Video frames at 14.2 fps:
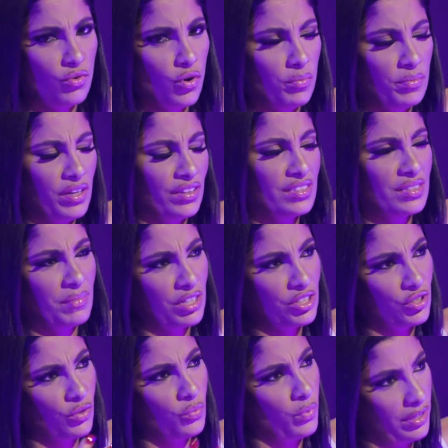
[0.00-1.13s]
quote me on this. I'm not
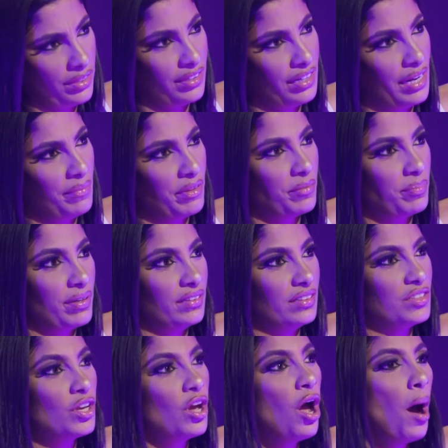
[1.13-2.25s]
sure what the name of the pill is,